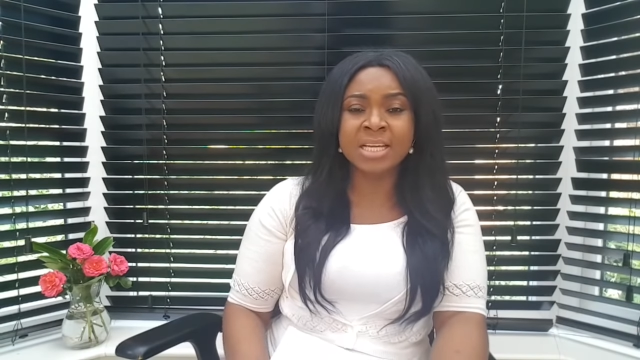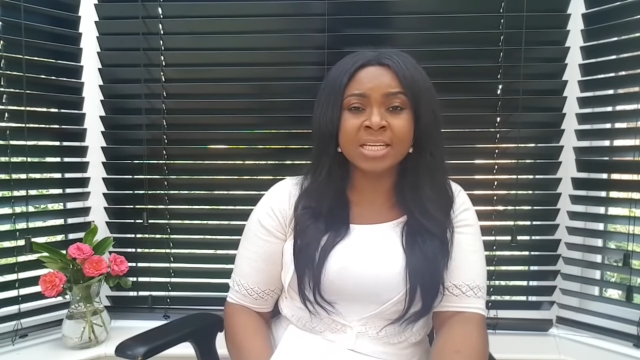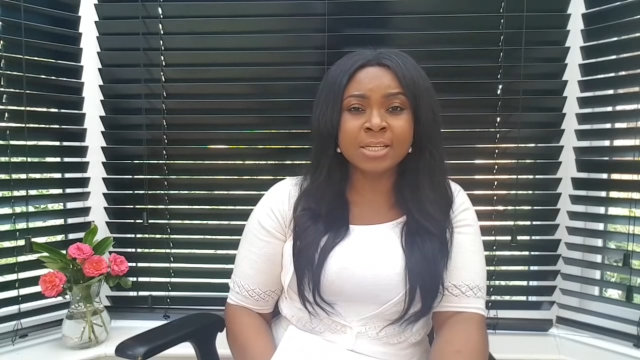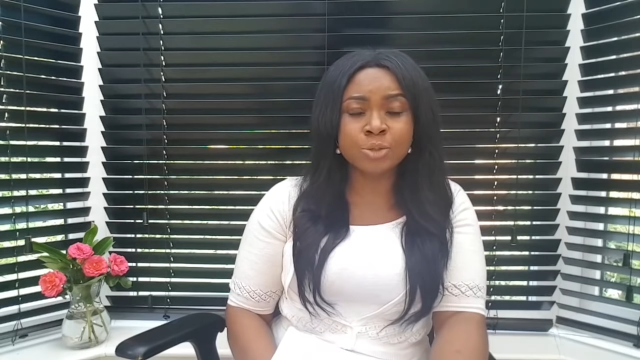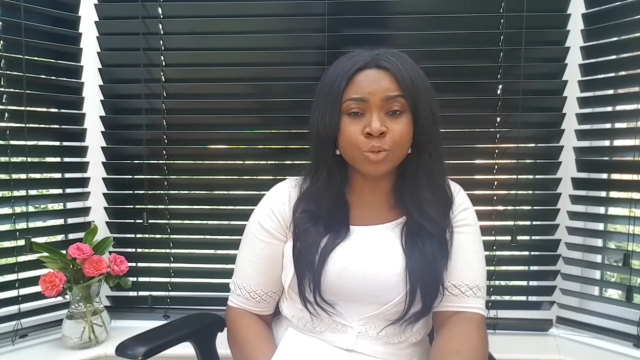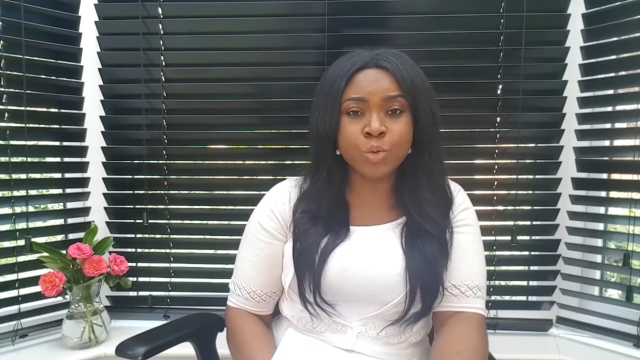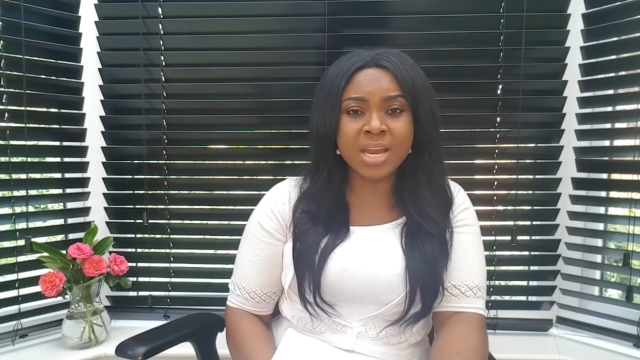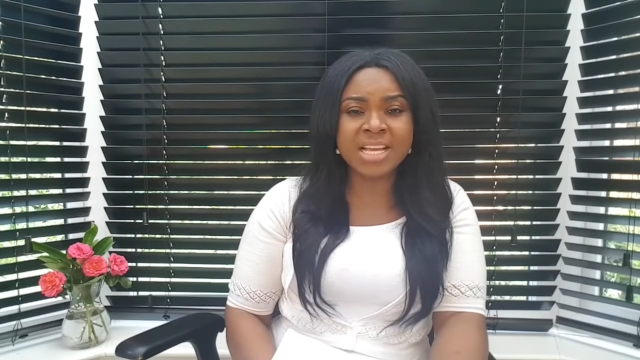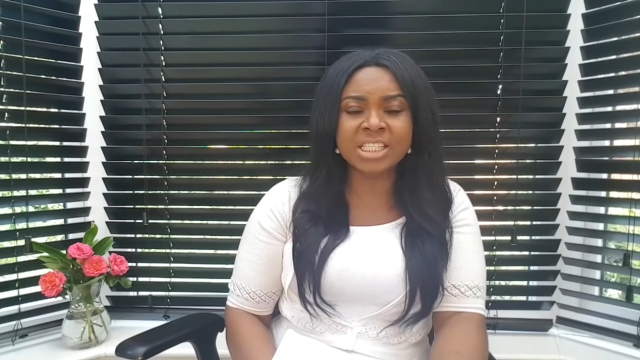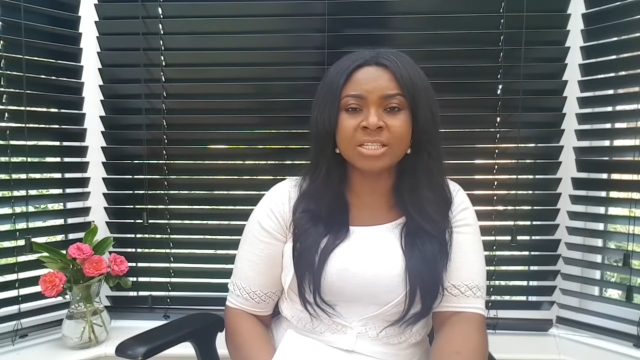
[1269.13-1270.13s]
These
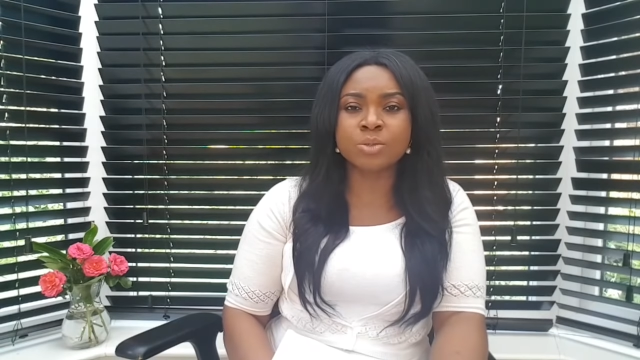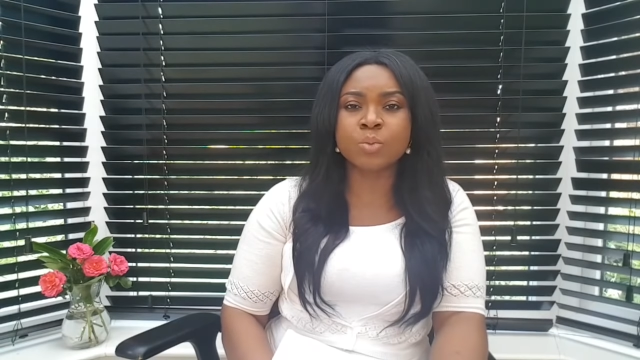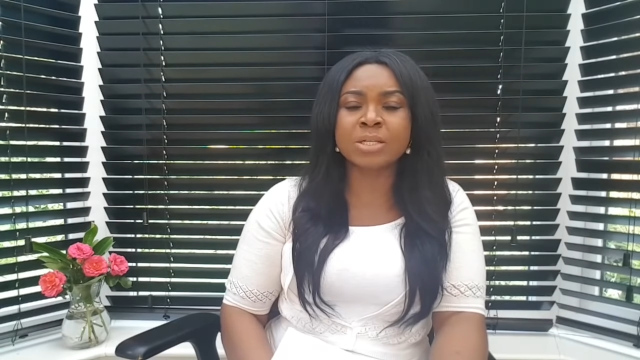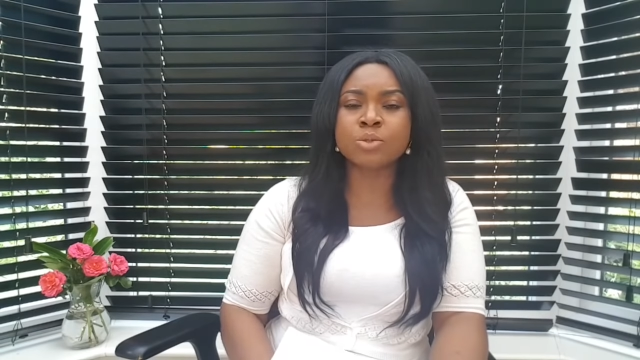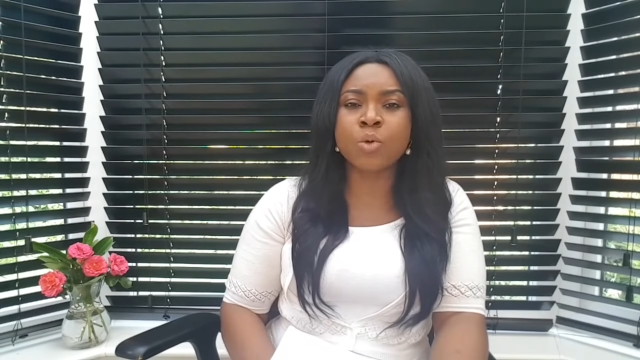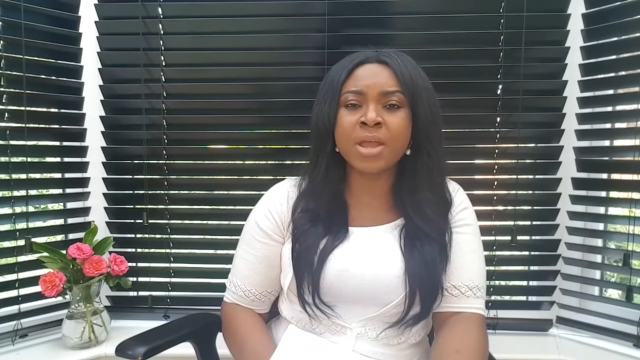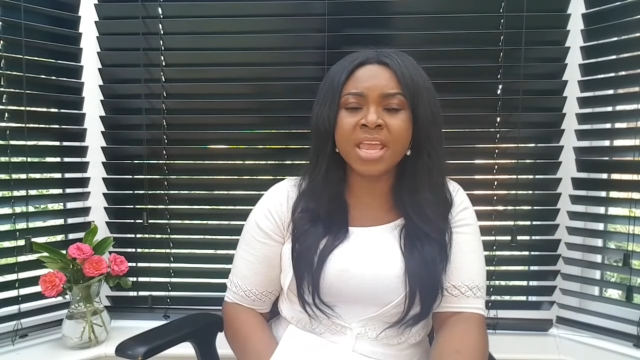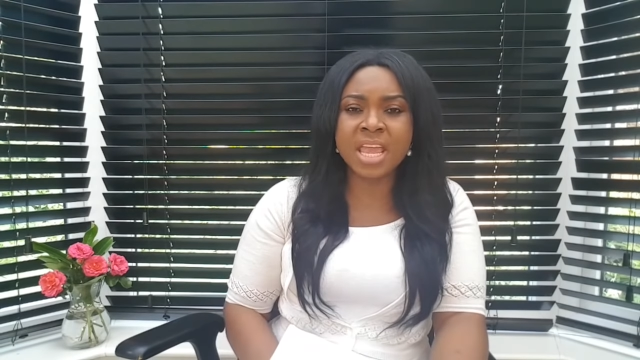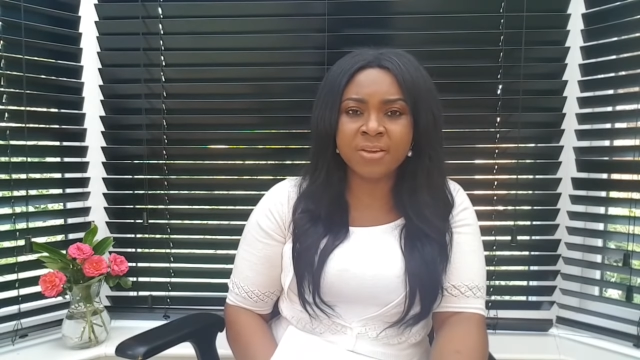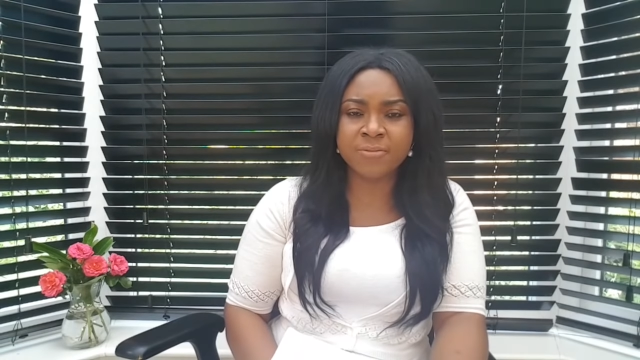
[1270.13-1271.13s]
two nations were
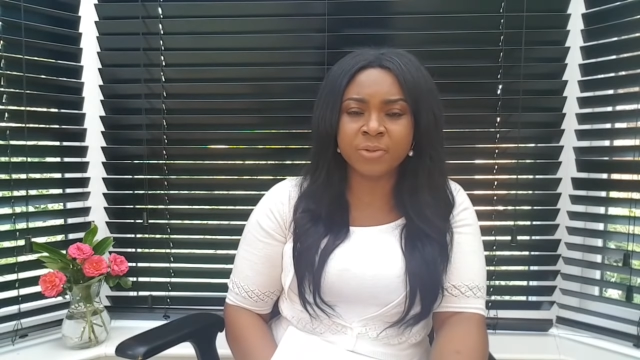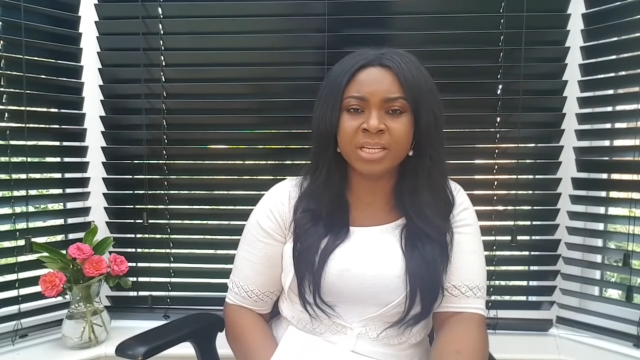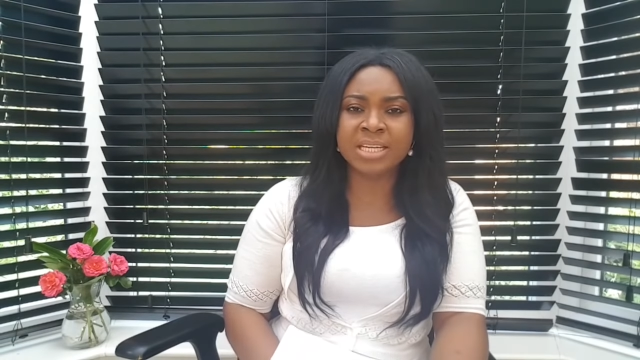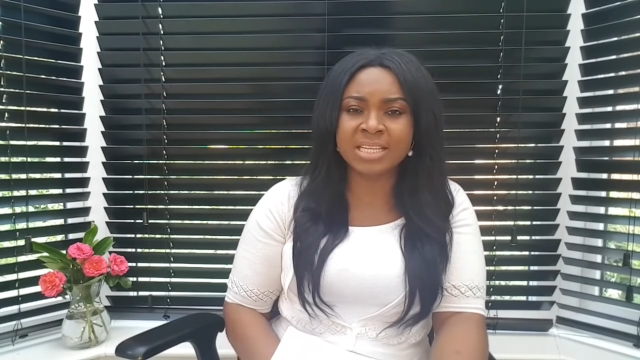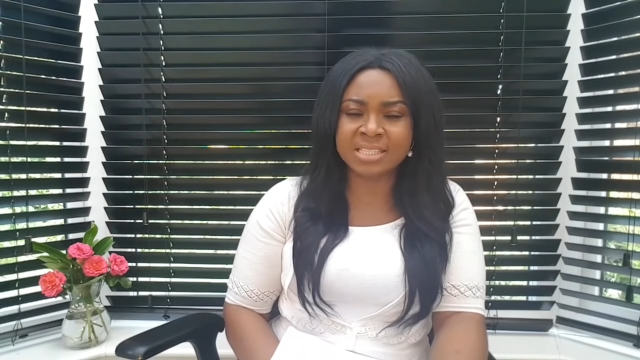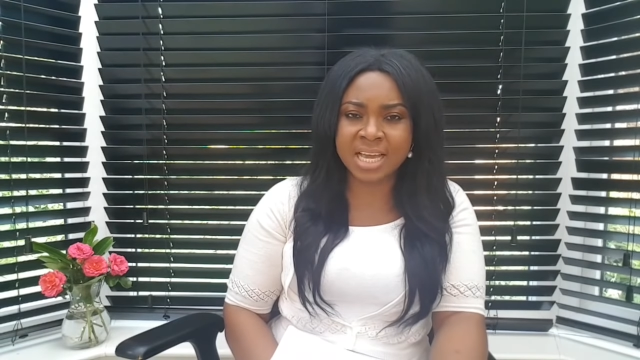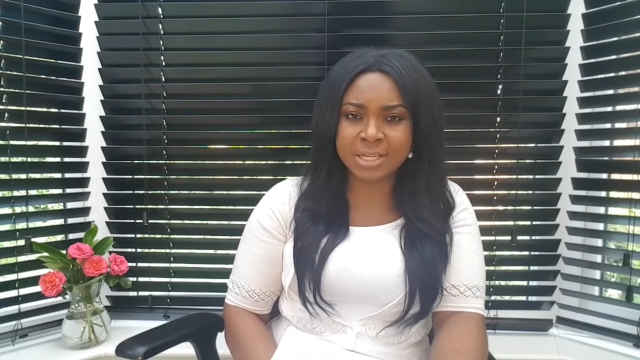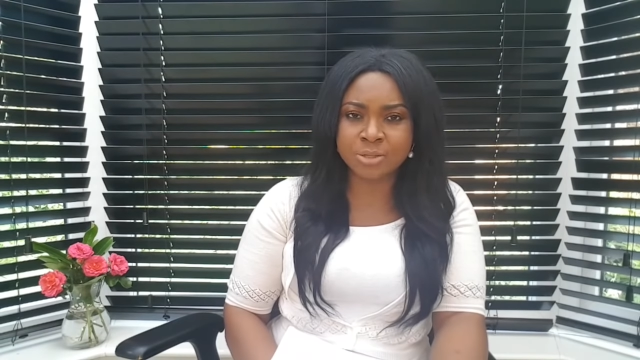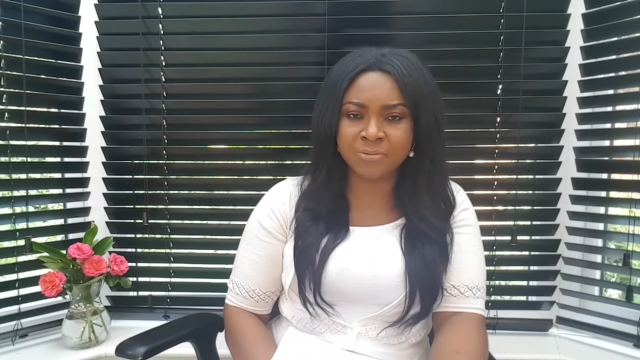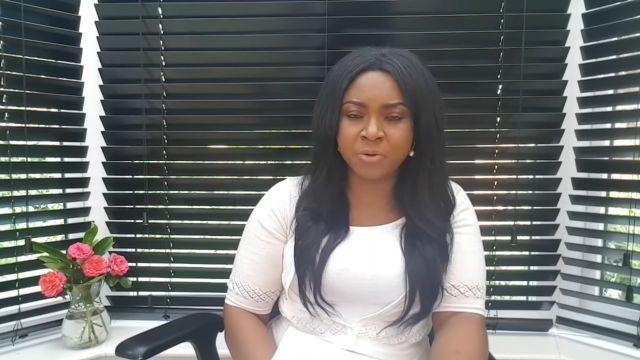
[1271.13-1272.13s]
so evil in the
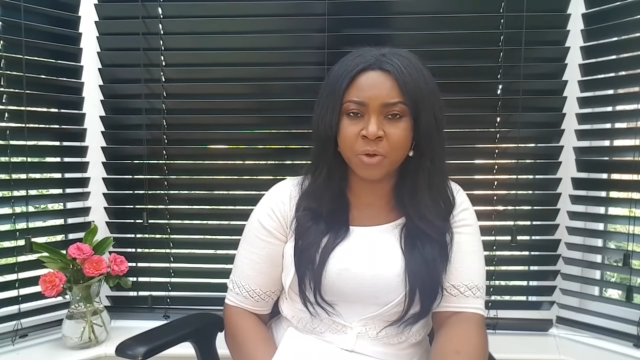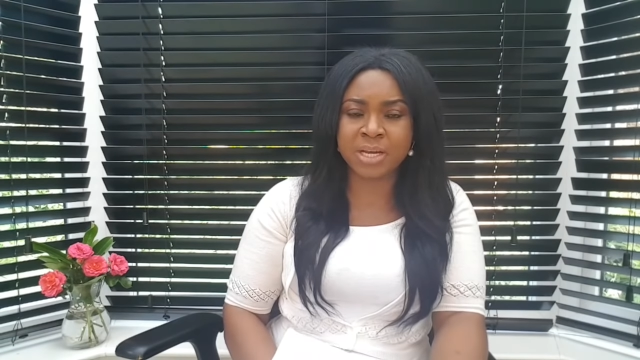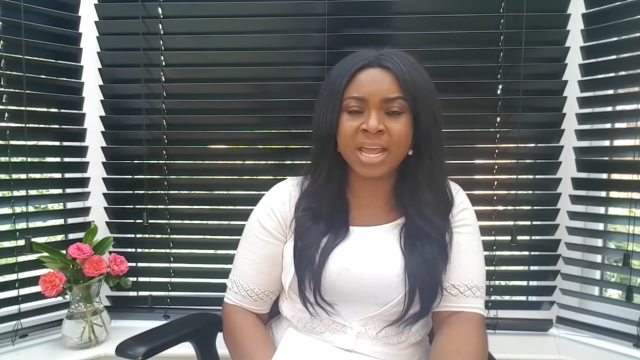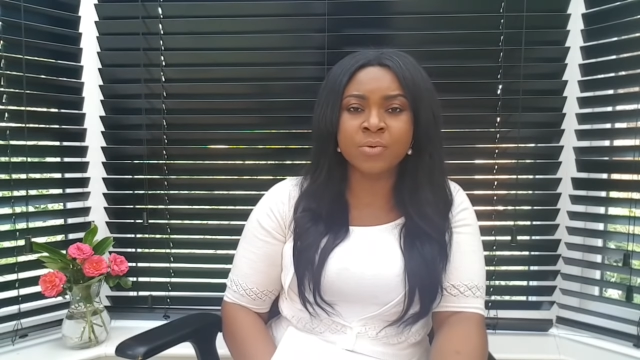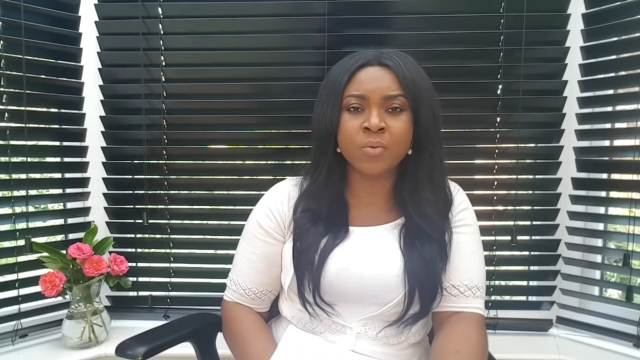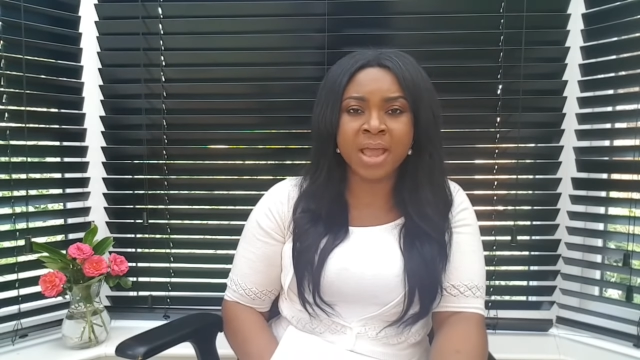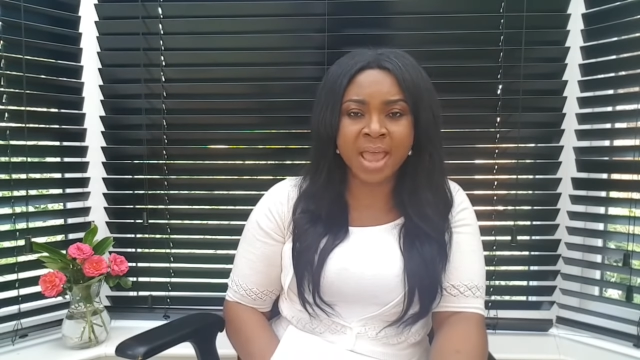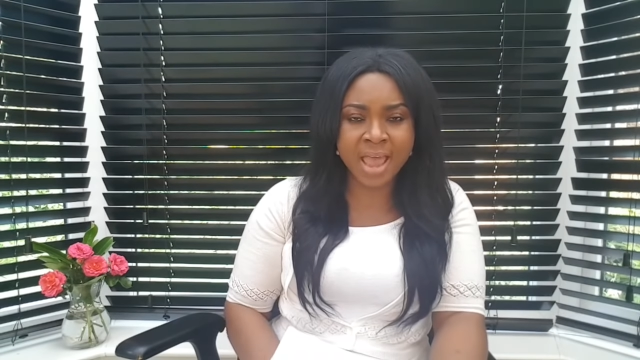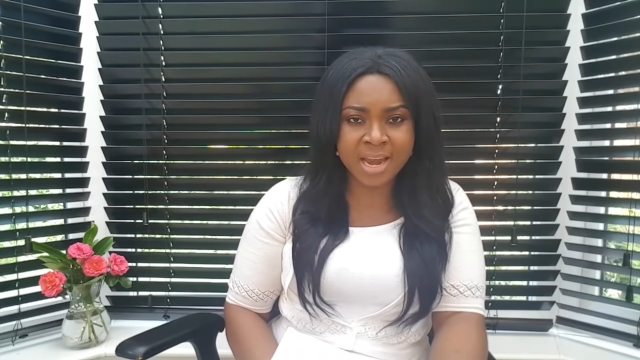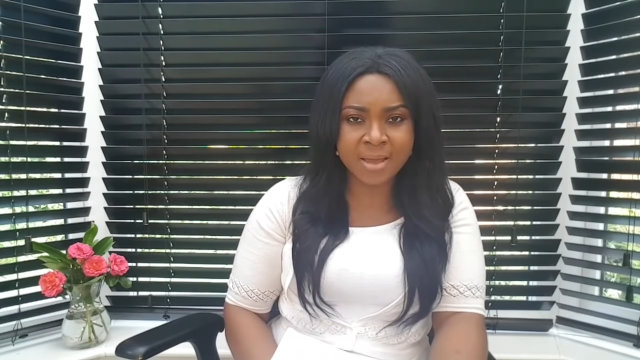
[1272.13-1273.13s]
sight of God and
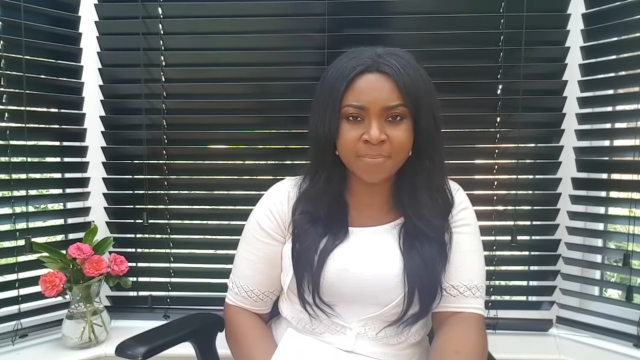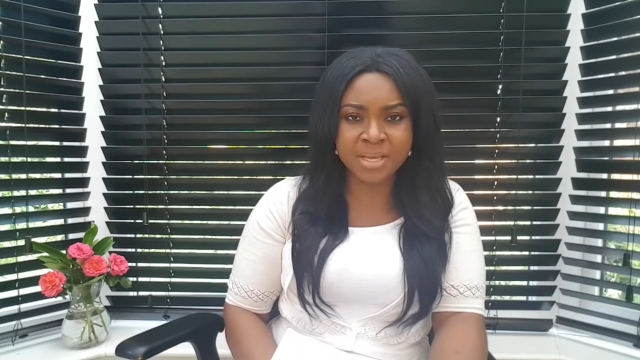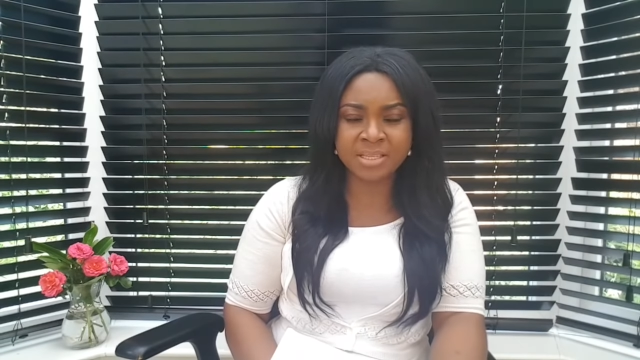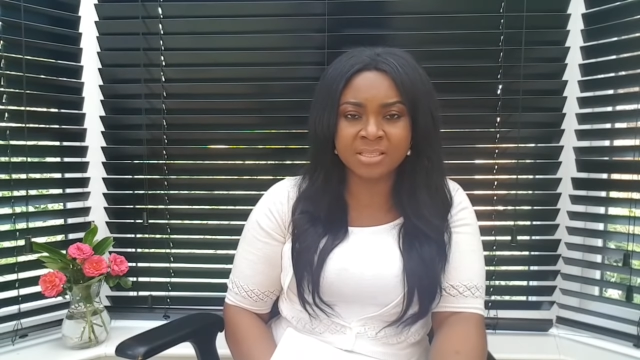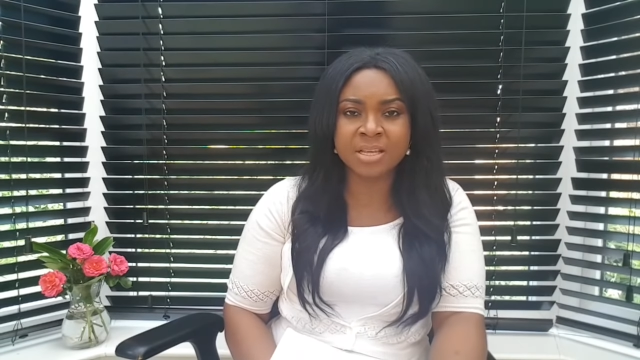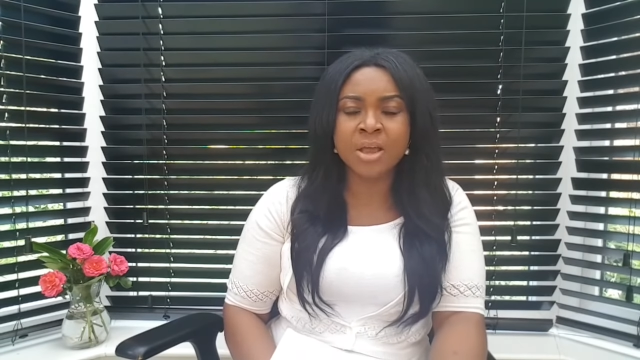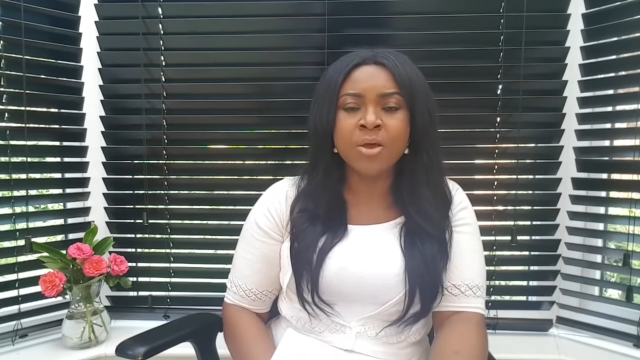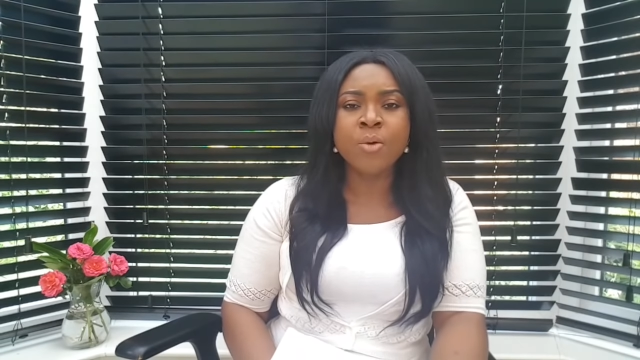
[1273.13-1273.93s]
were enemies